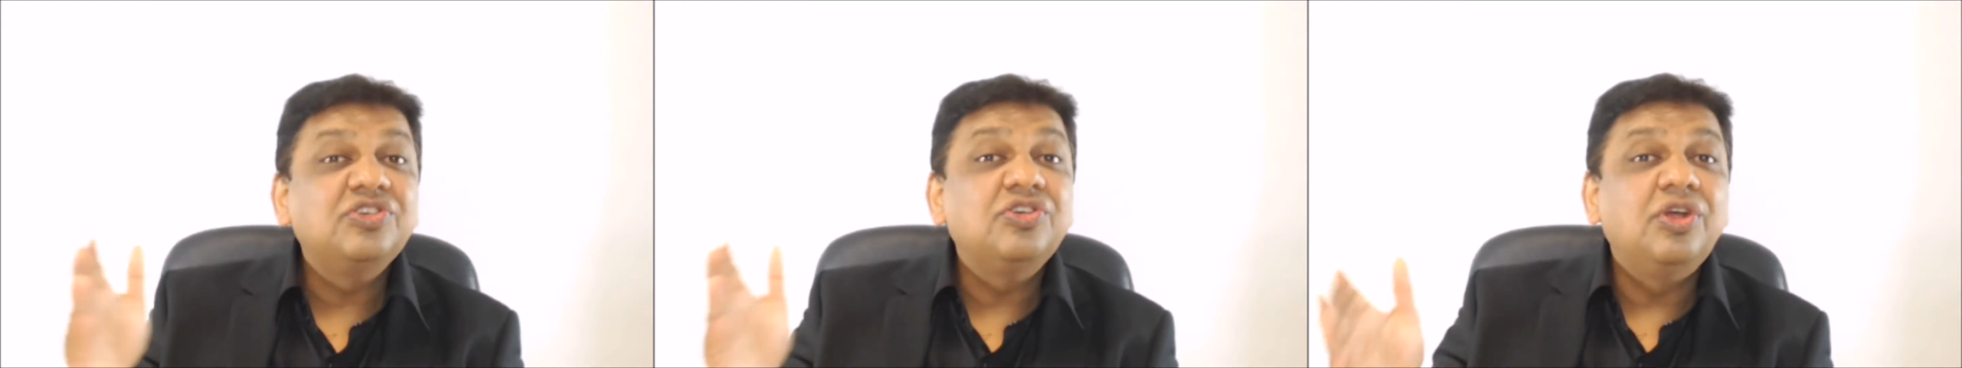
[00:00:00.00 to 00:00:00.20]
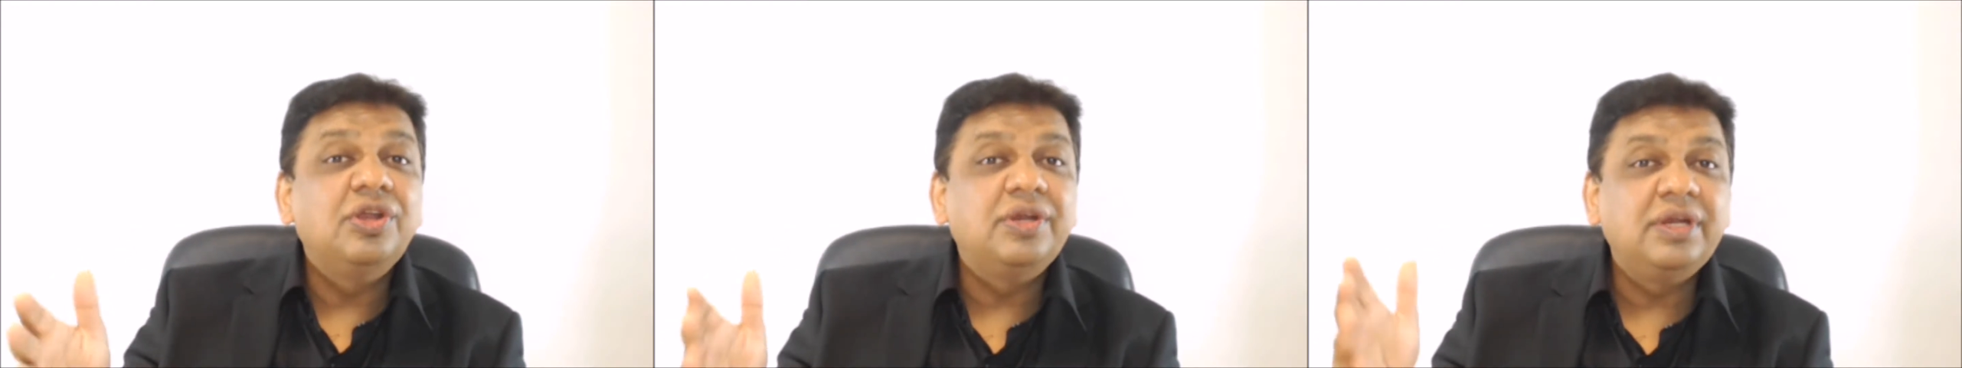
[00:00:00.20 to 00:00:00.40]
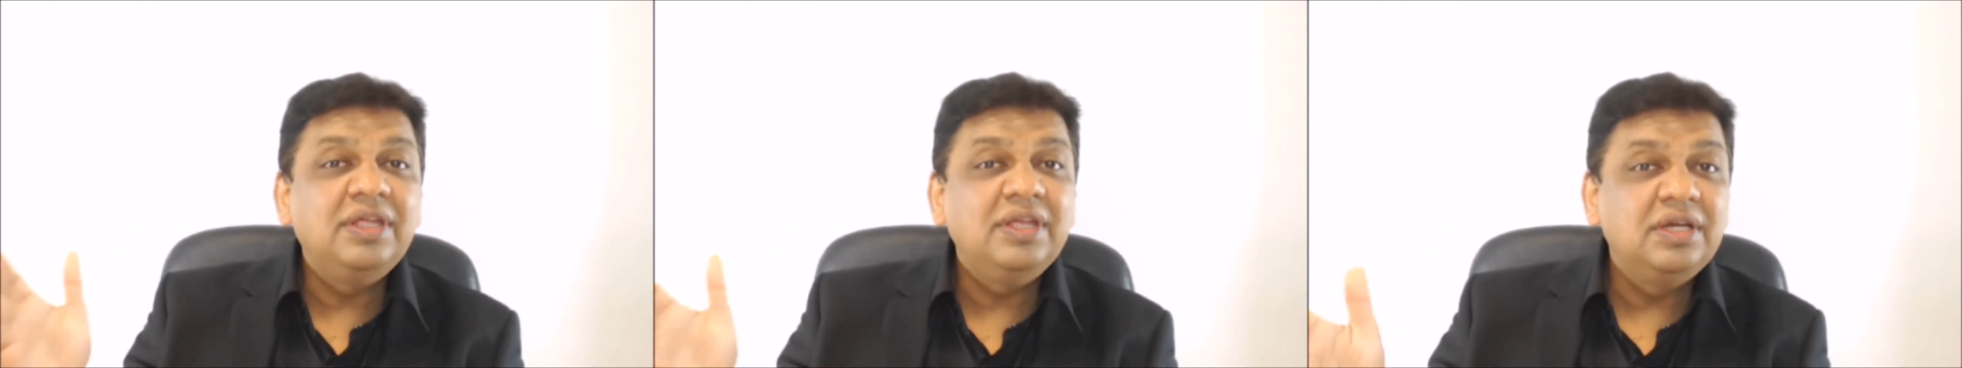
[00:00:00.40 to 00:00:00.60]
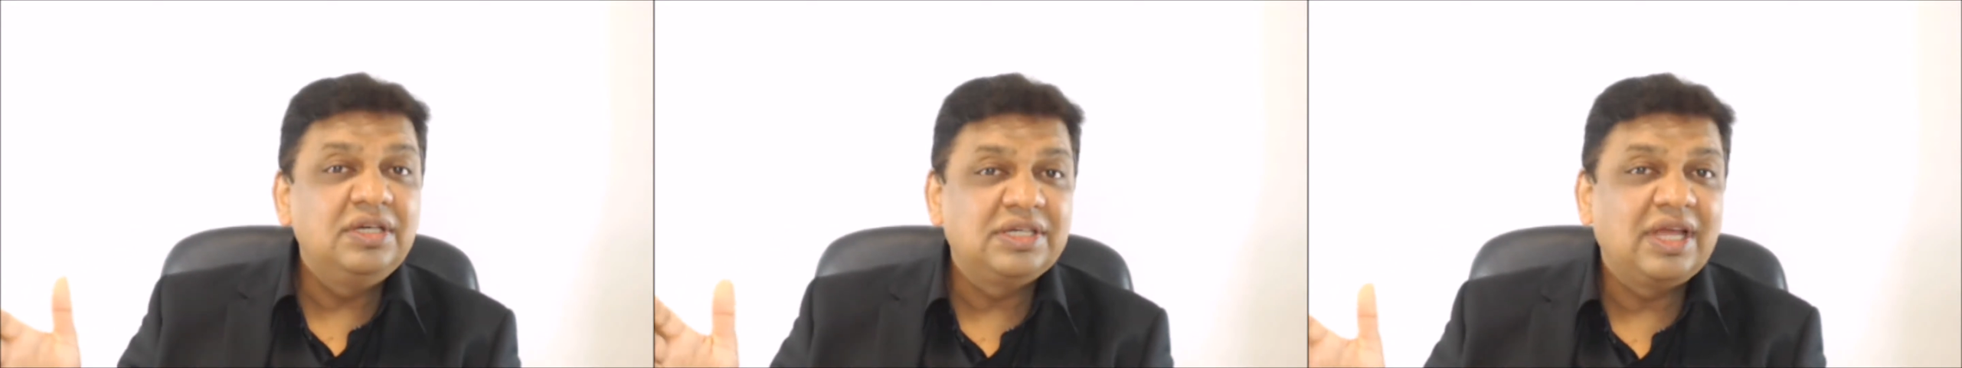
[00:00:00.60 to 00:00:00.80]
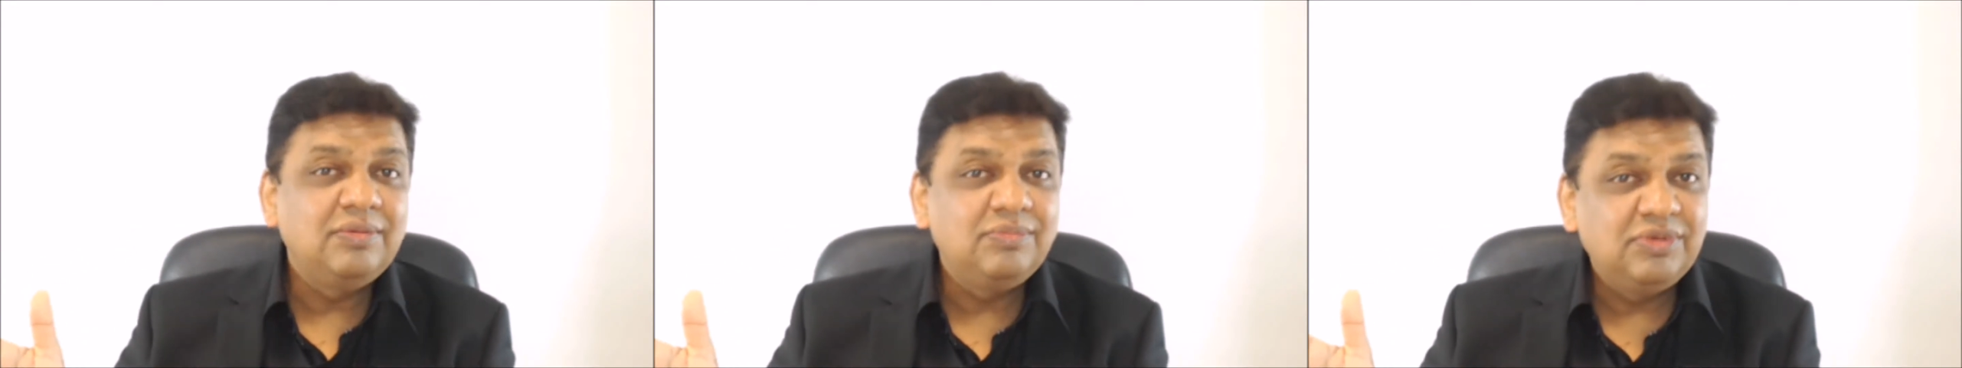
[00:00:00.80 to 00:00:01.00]
real
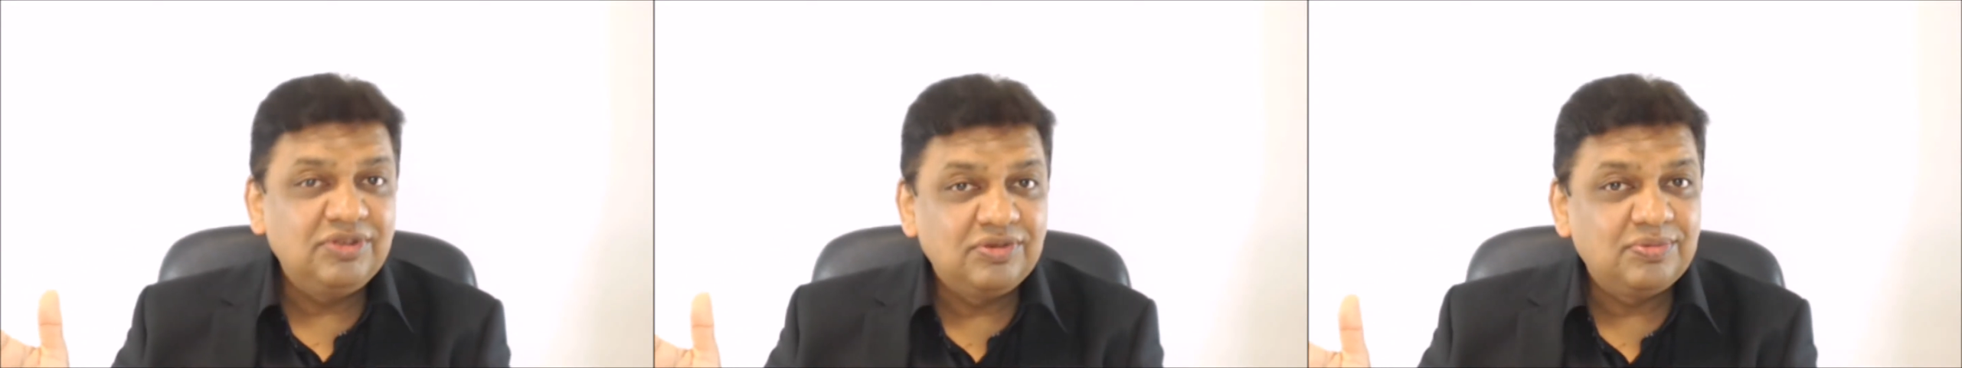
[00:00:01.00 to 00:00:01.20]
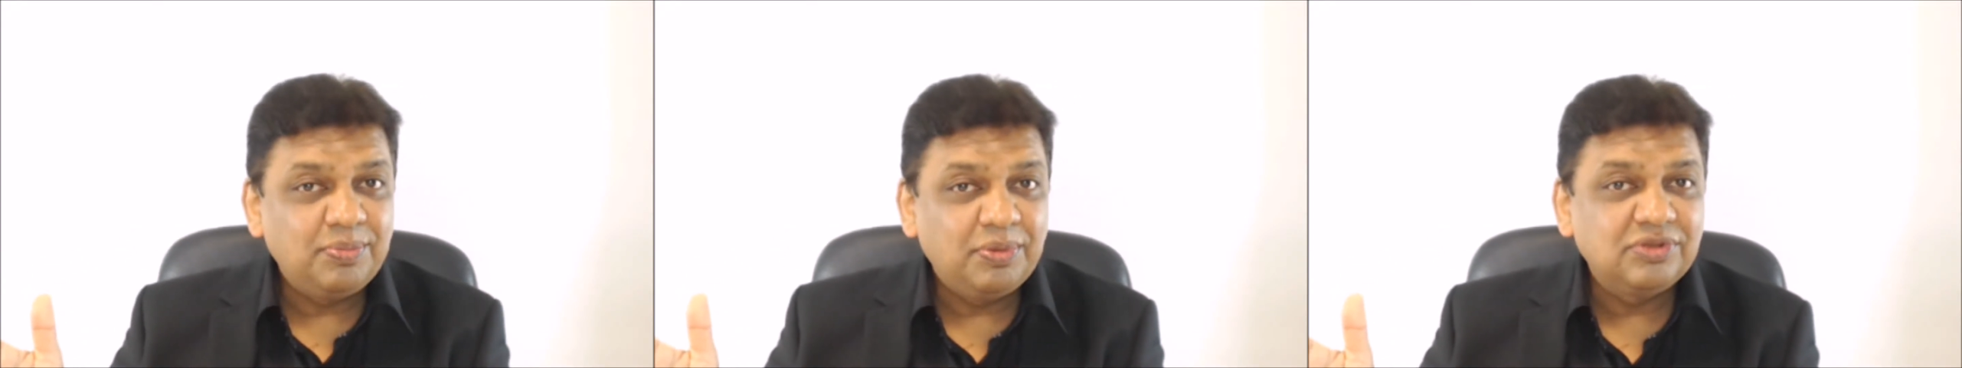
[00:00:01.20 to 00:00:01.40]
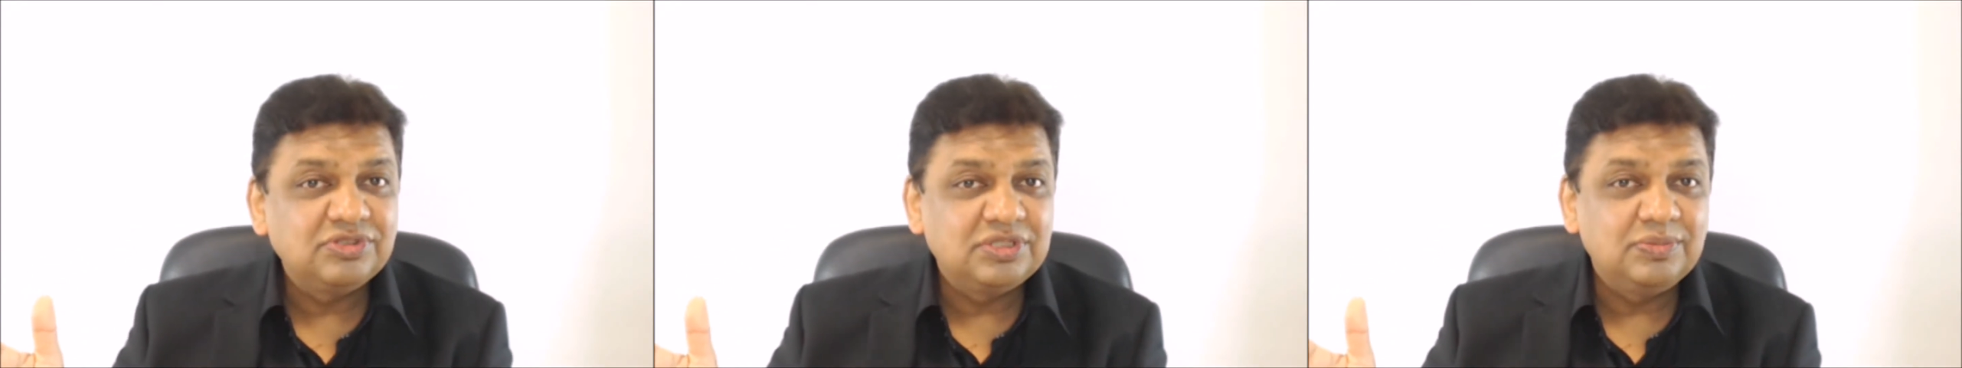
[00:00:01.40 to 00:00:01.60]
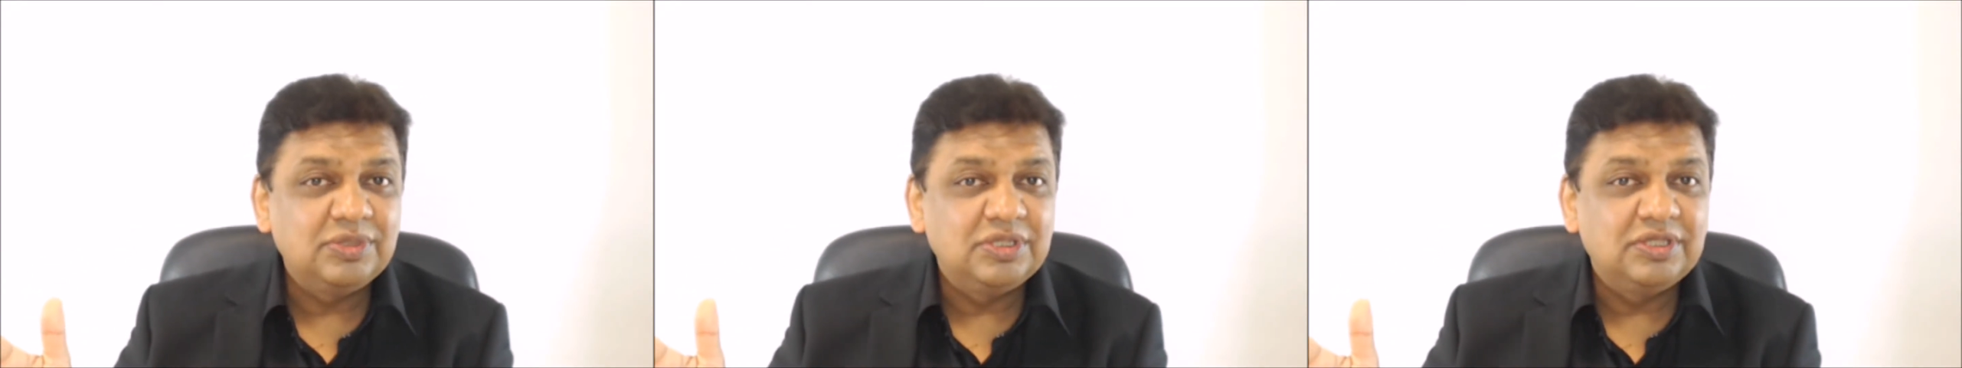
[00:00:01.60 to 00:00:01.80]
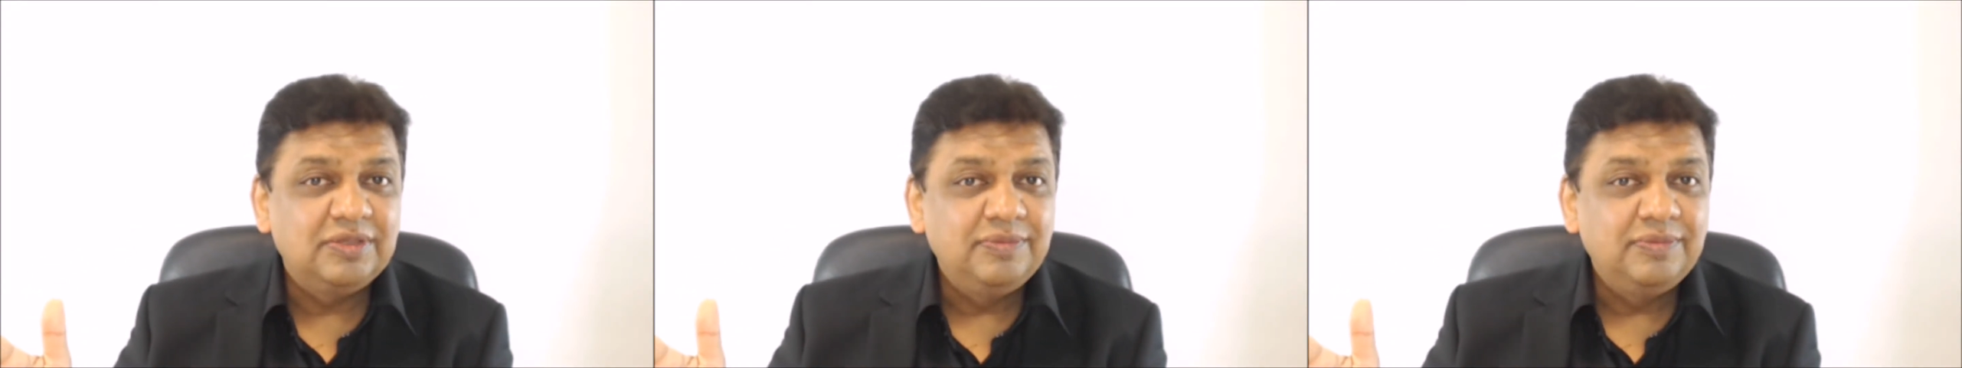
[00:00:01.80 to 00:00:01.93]
time as possible.